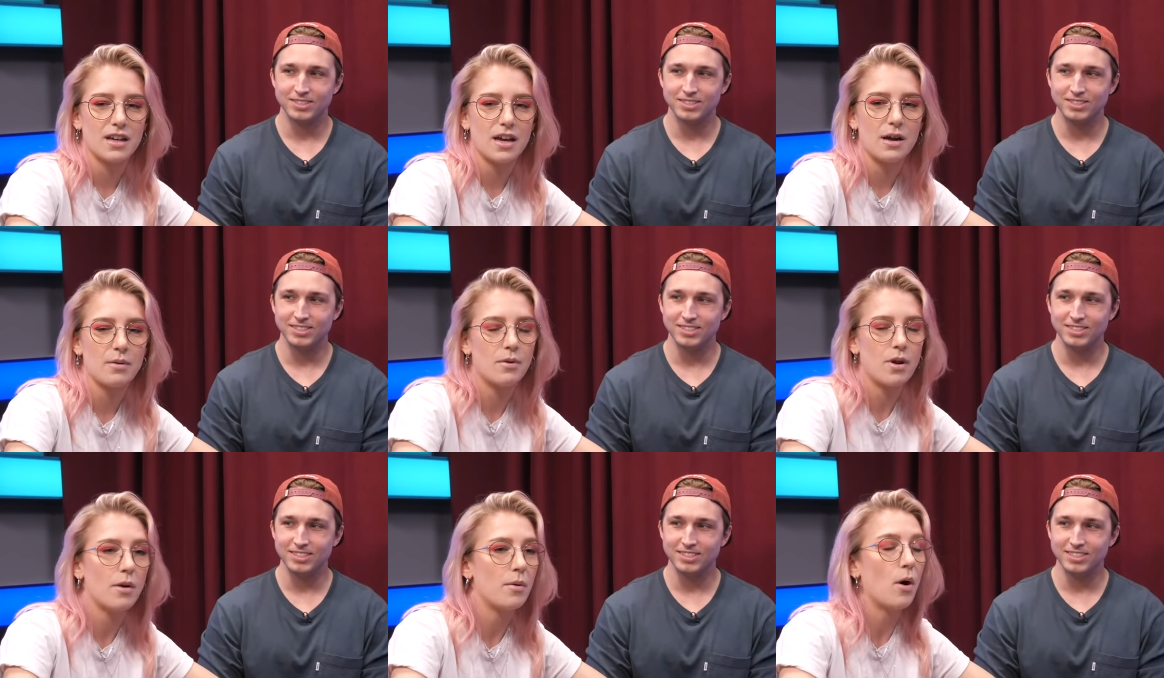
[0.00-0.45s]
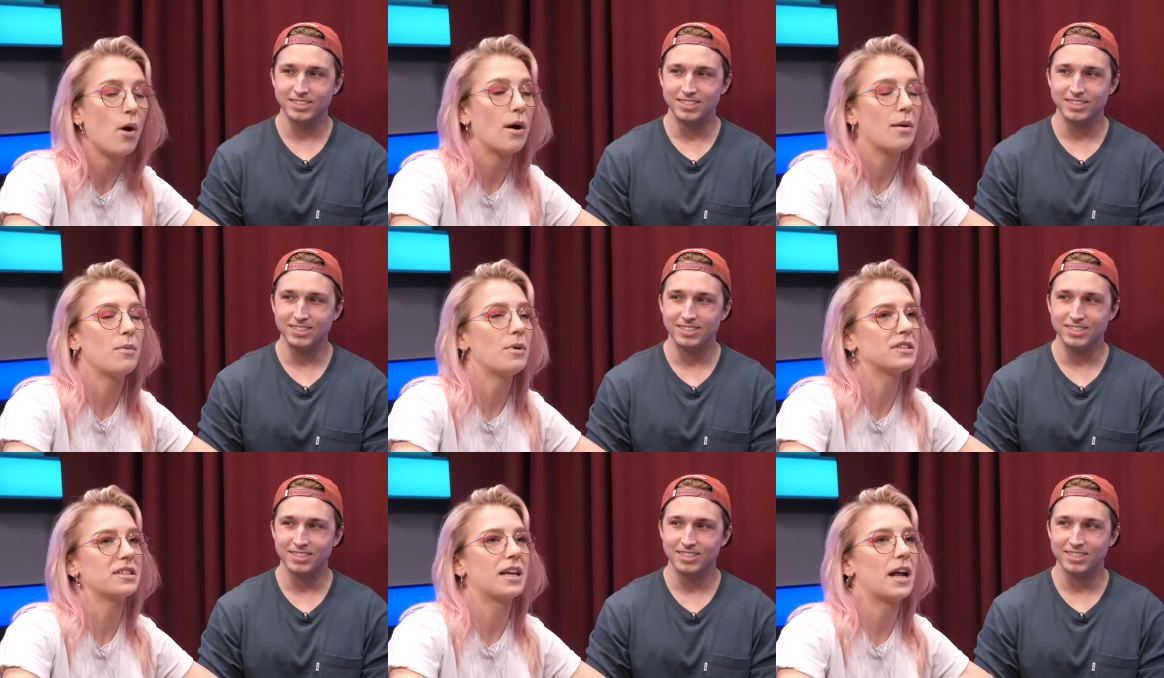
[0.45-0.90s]
Speaker 1: I'm, i oh, I
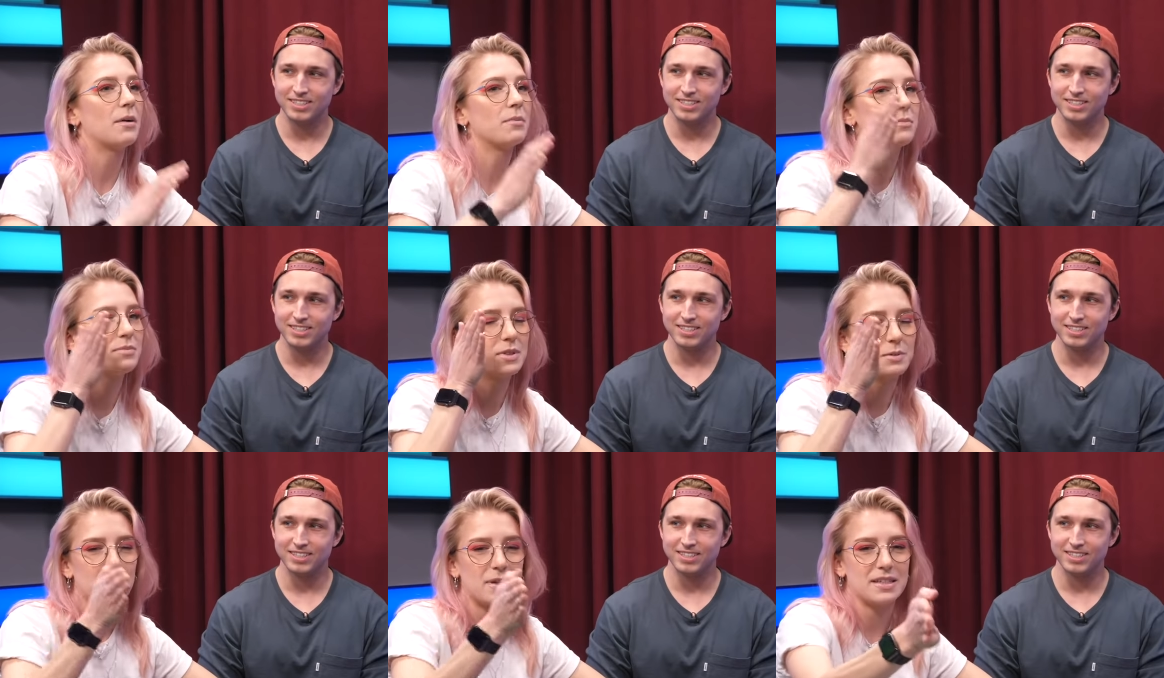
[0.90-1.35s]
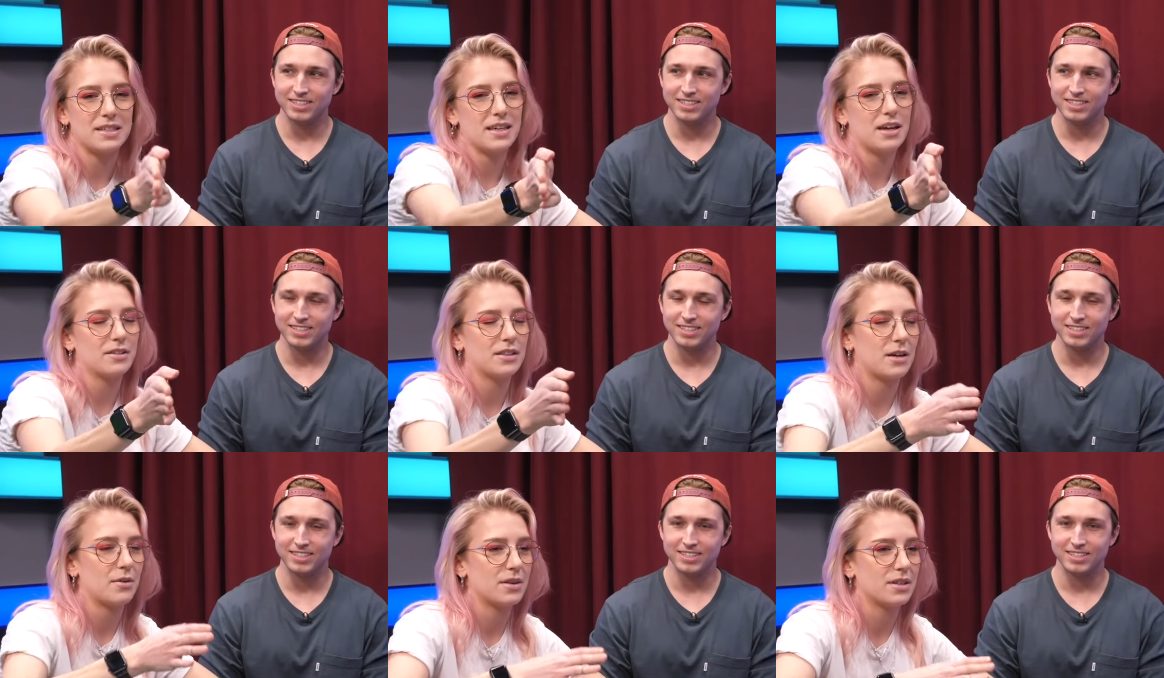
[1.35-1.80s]
wasn't. I'm spacing
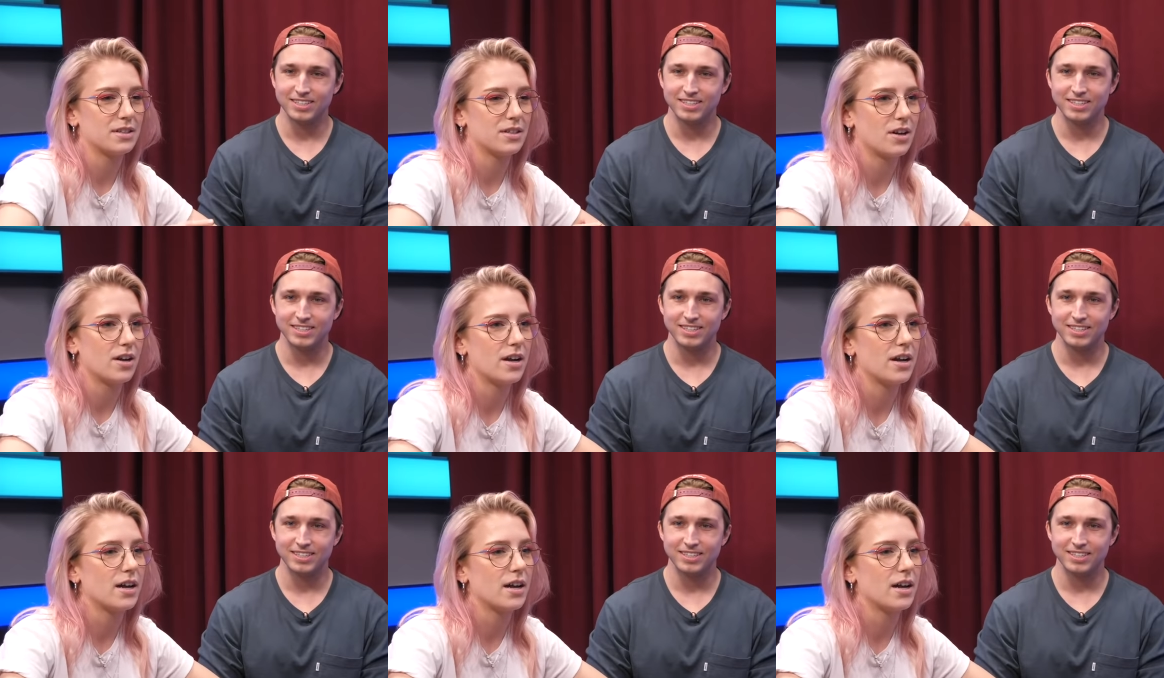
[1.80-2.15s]
out that way. Sorry.